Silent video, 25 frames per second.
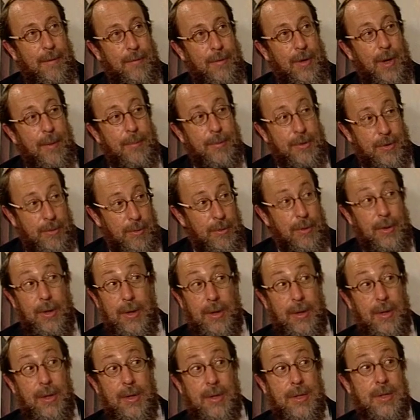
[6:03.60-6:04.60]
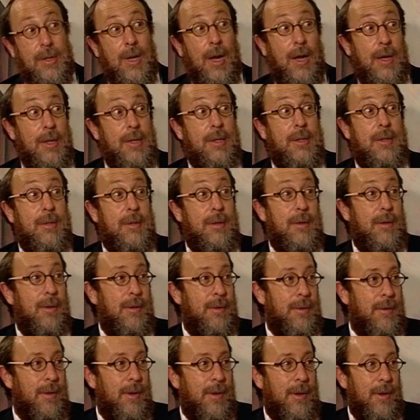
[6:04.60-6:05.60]
have the opportunity to discuss
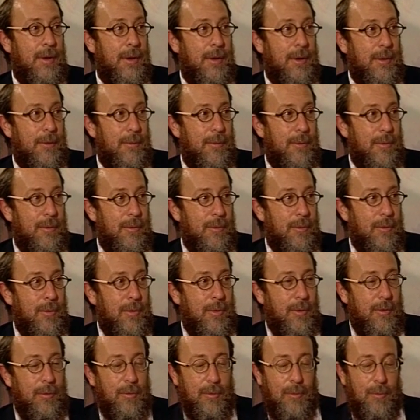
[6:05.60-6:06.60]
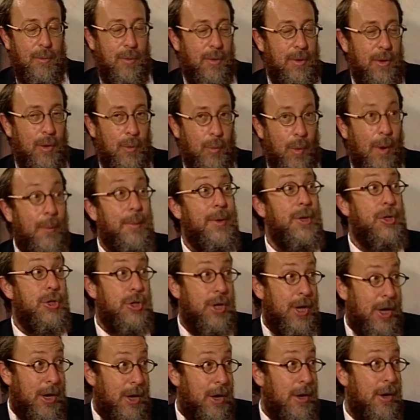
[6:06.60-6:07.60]
what we
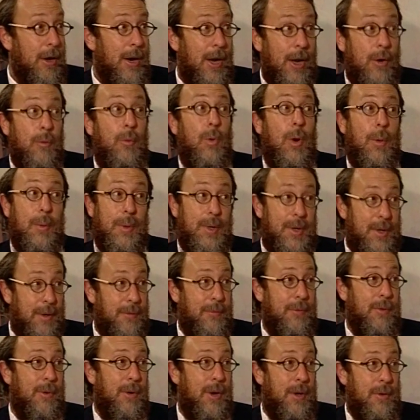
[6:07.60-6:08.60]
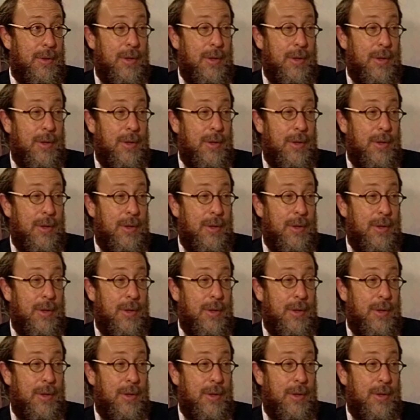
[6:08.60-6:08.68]
share and where we differ,